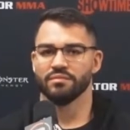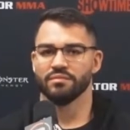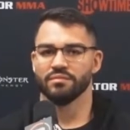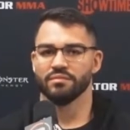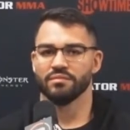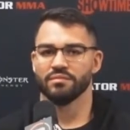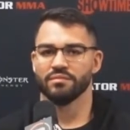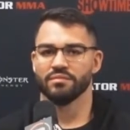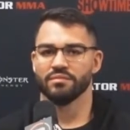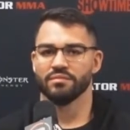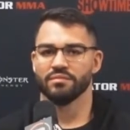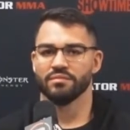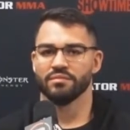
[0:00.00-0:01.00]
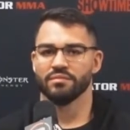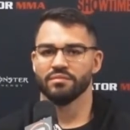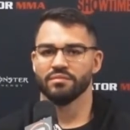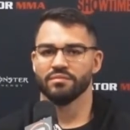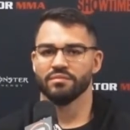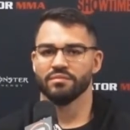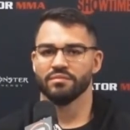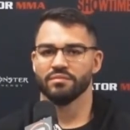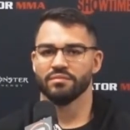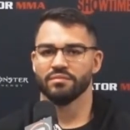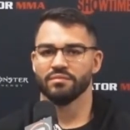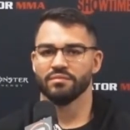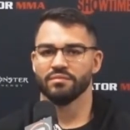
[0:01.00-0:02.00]

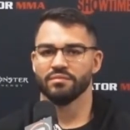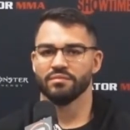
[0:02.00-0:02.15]
Nobody speaks.